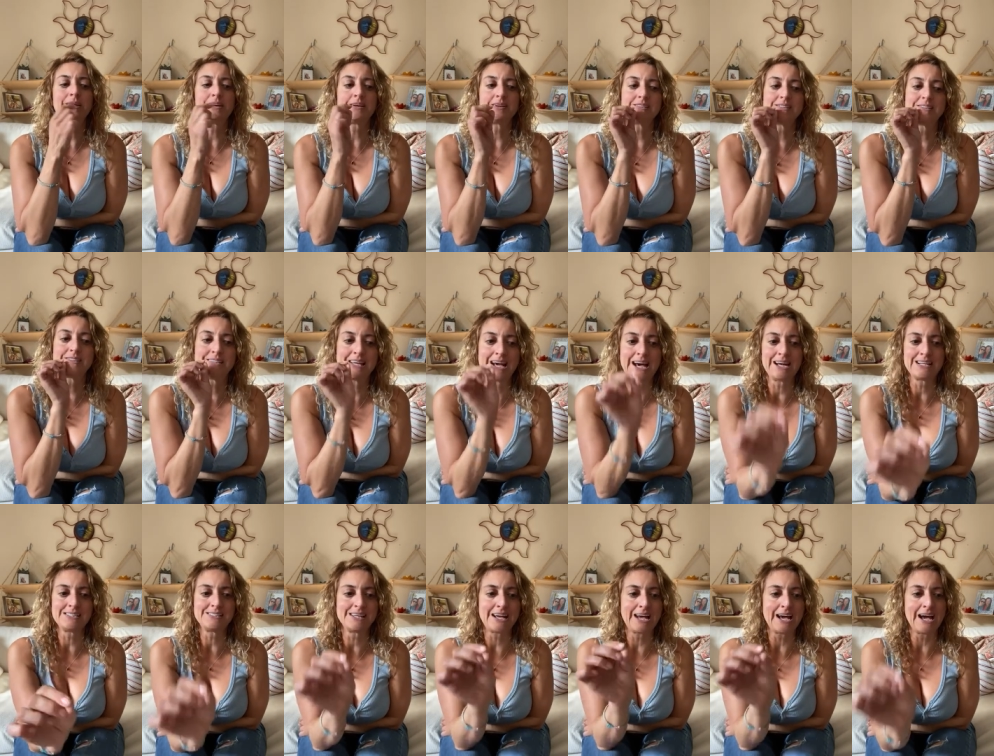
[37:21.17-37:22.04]
Because
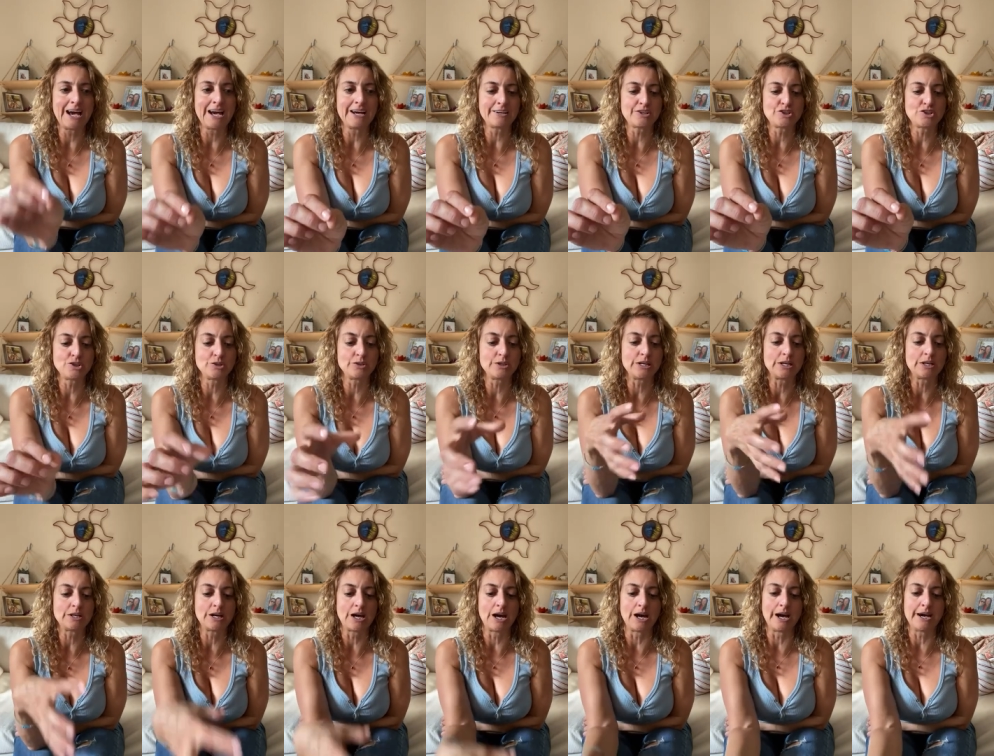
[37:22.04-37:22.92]
that's
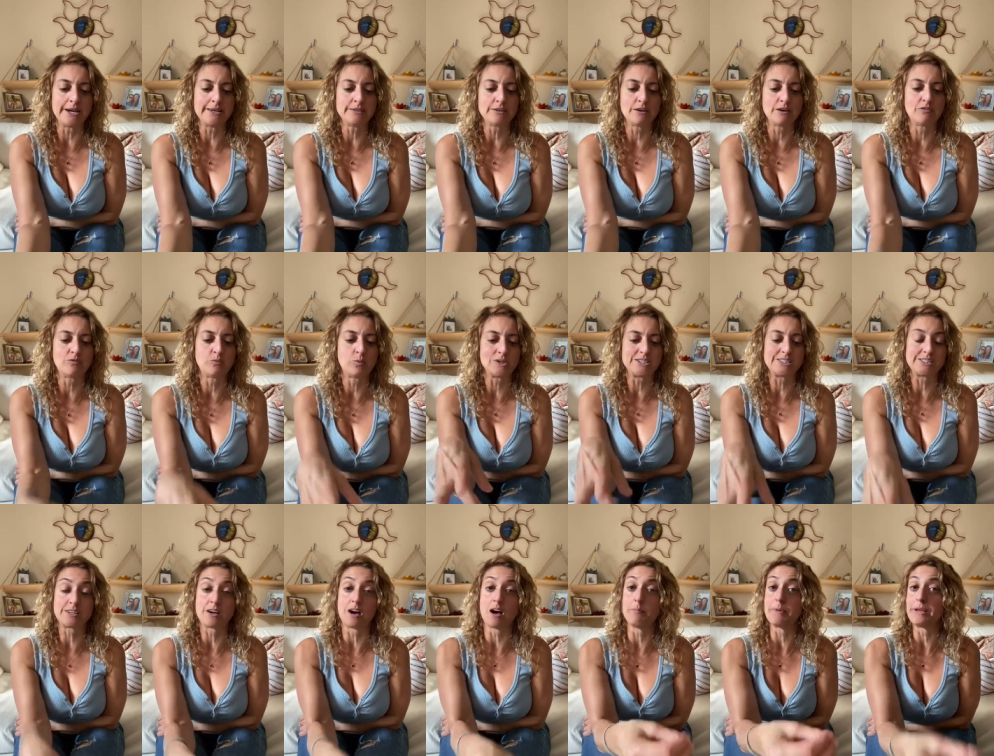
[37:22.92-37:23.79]
actually kind of
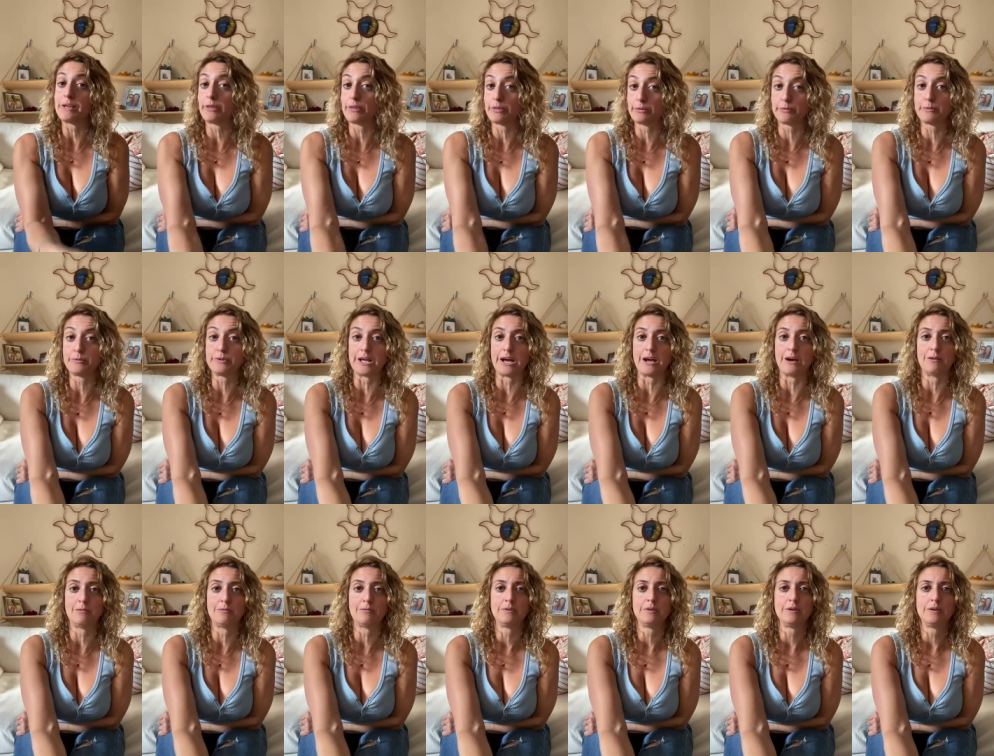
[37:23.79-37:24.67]
what's coming through
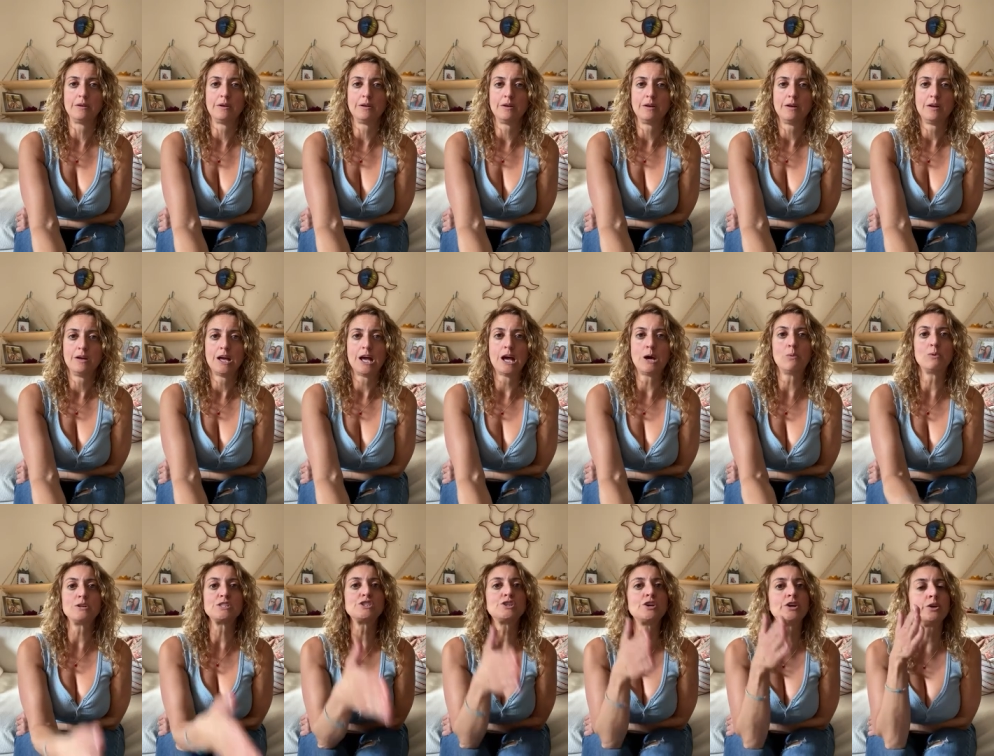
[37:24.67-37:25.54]
now
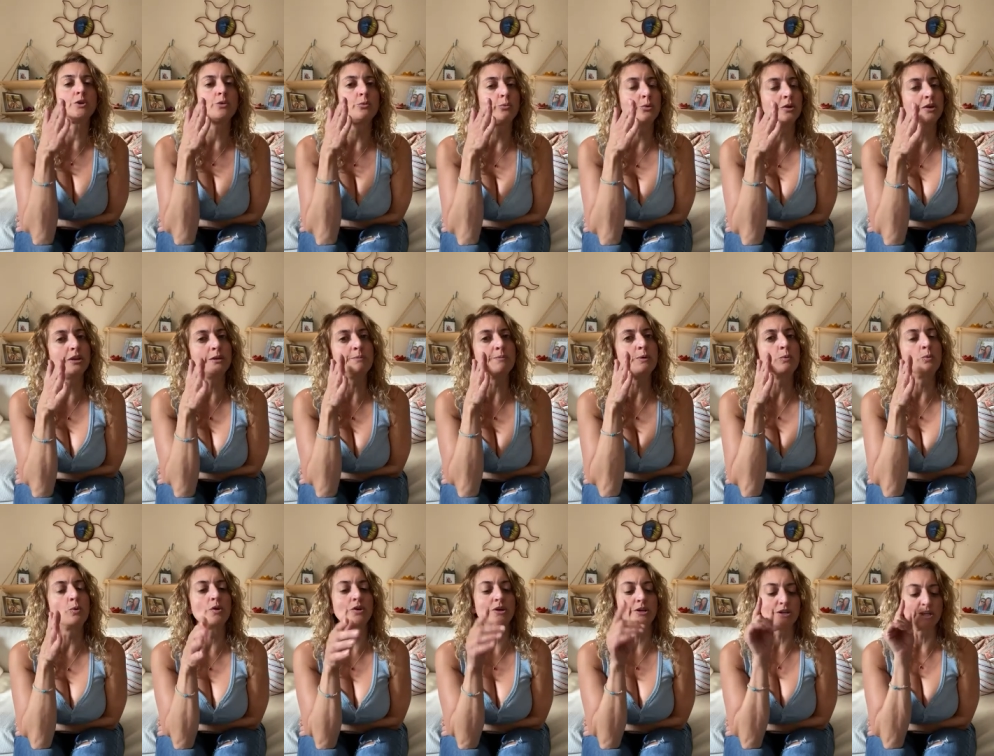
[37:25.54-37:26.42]
and what's going to really
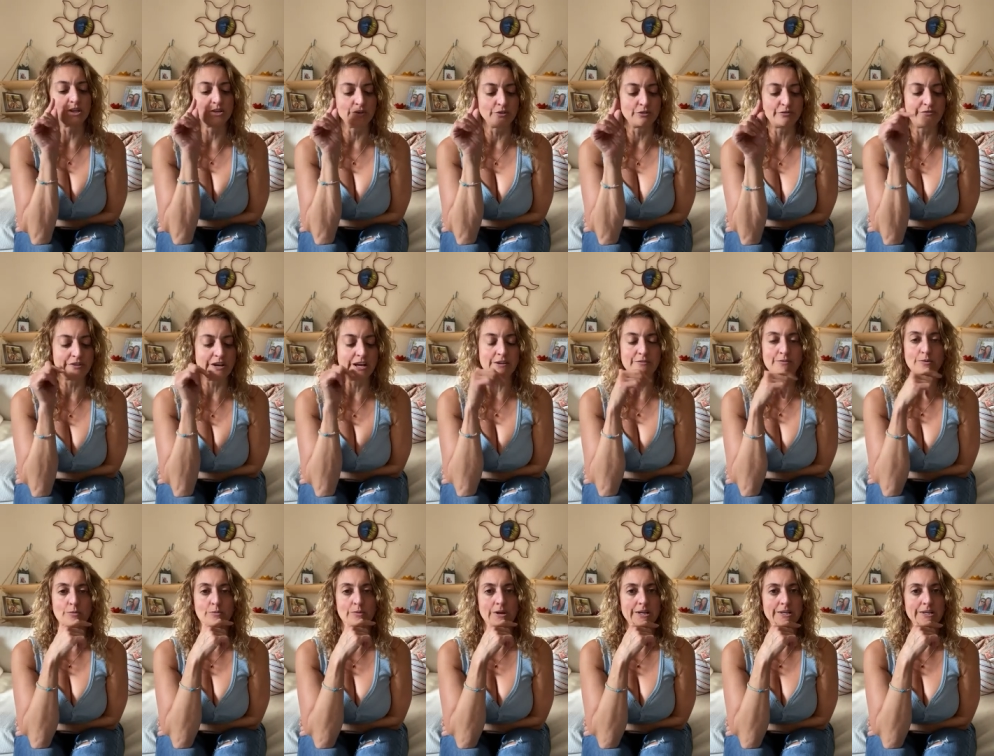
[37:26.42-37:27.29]
be working in your
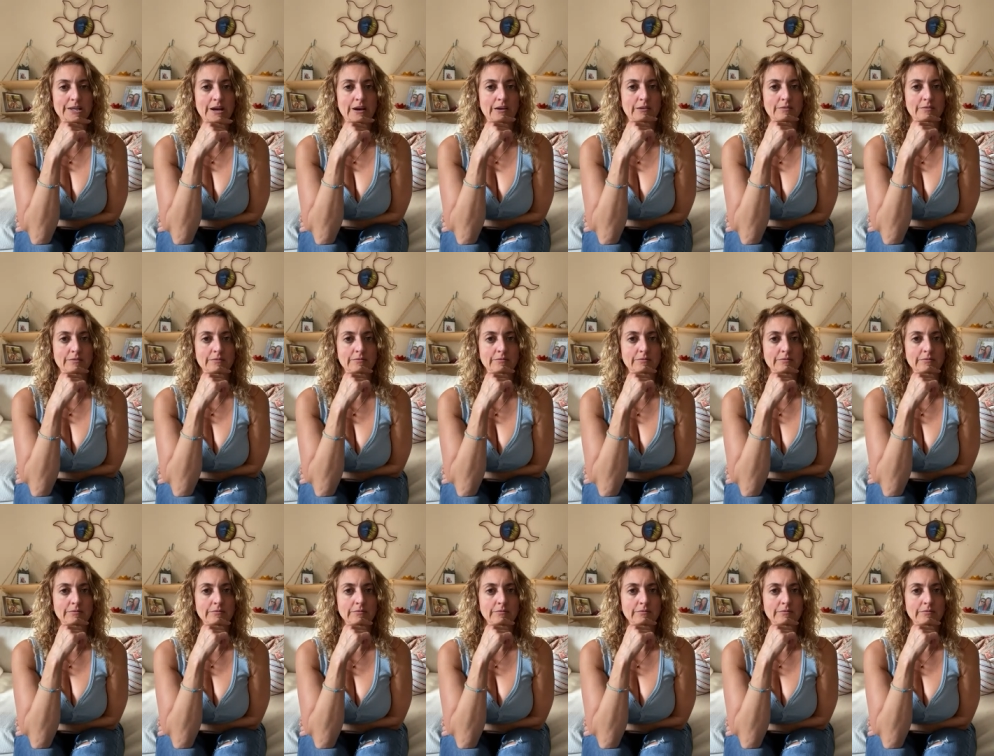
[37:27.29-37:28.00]
favor right now.